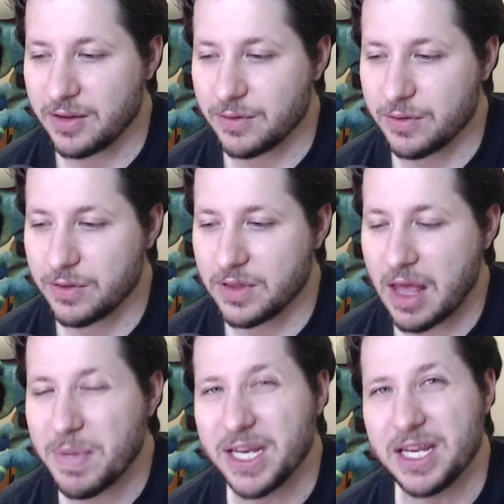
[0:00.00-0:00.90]
that
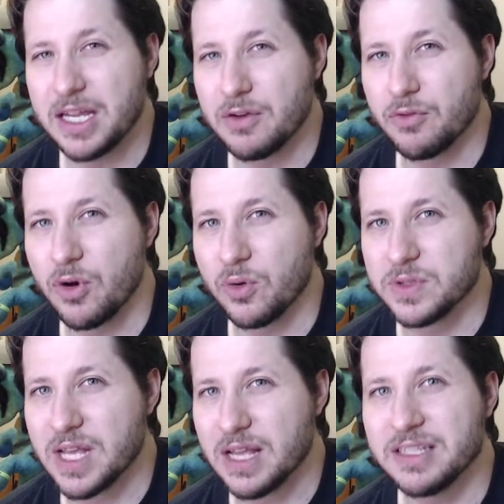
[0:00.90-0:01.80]
many inroads,
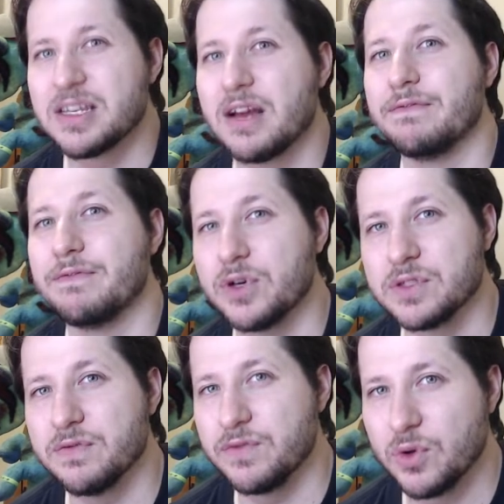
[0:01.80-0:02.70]
at least on first
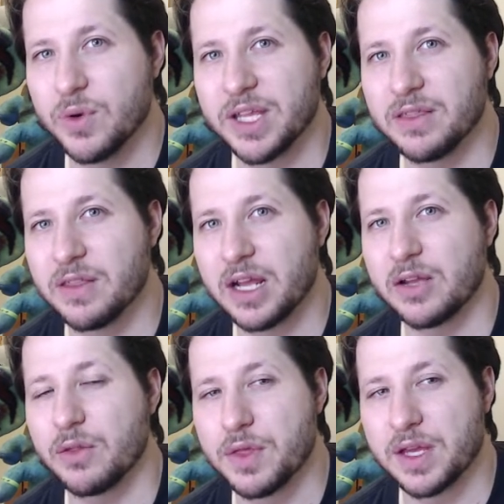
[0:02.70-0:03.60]
viewing, that I could
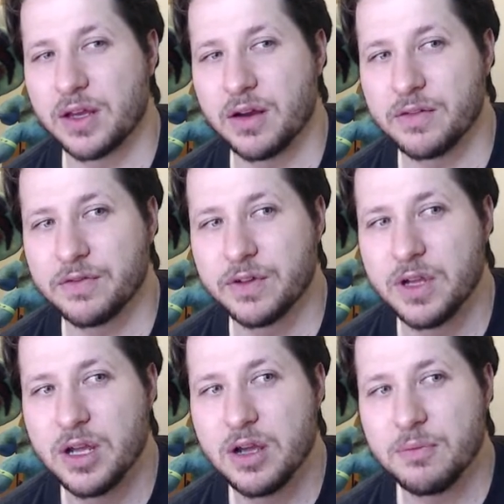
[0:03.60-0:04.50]
think of.
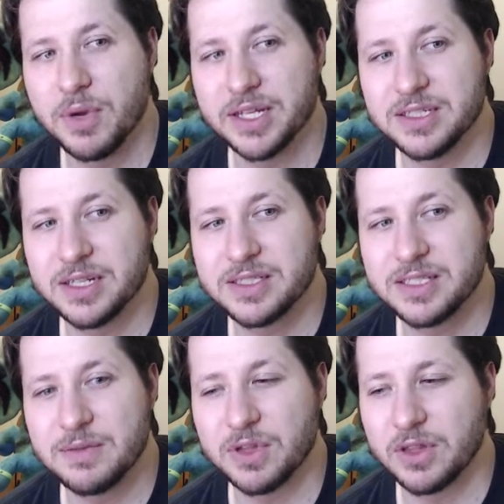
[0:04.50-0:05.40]
But it does
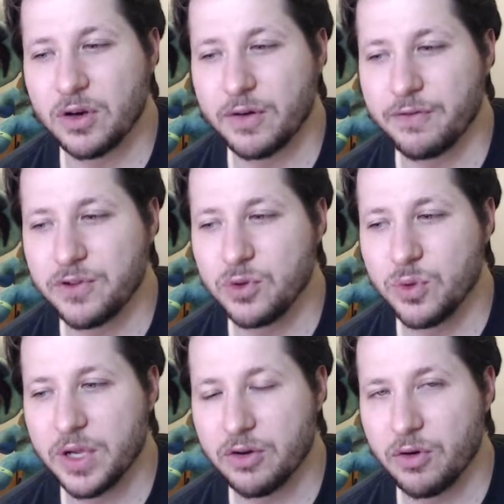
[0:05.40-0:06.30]
seem that there are a few
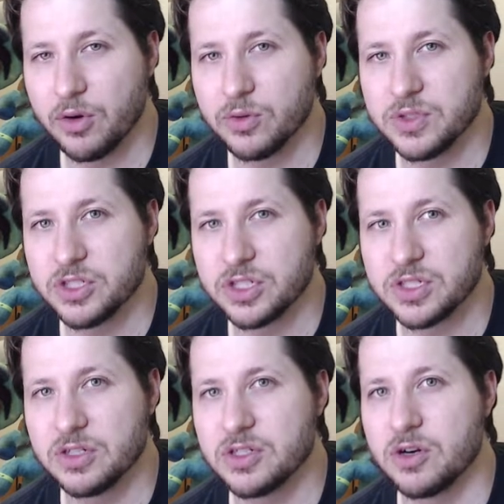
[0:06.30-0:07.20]
inroads just
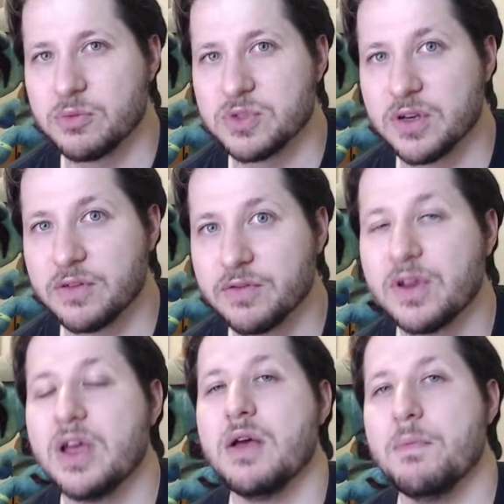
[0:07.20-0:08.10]
in terms of
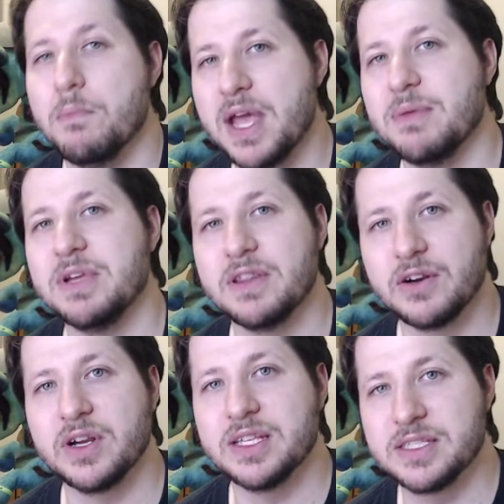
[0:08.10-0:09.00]
maybe there
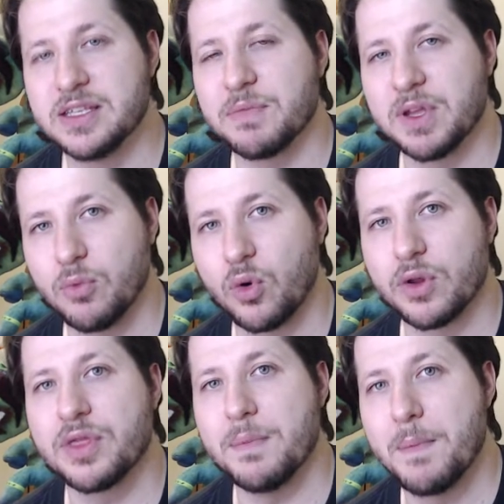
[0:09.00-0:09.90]
is something more
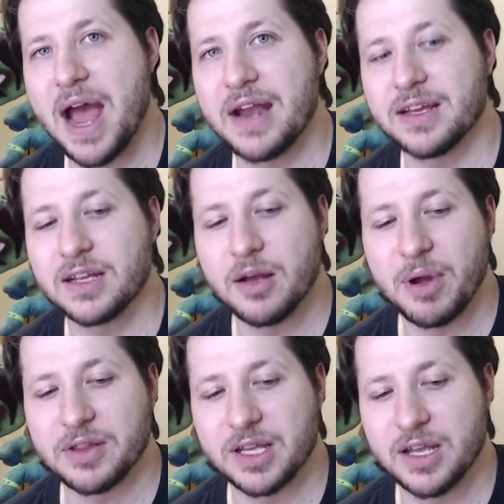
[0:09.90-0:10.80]
thematic about
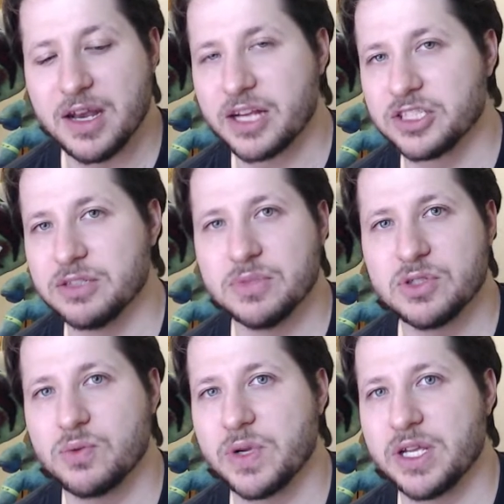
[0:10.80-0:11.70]
the connection
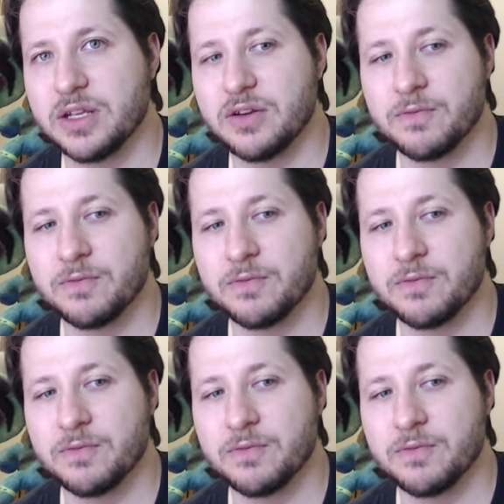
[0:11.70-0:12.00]
between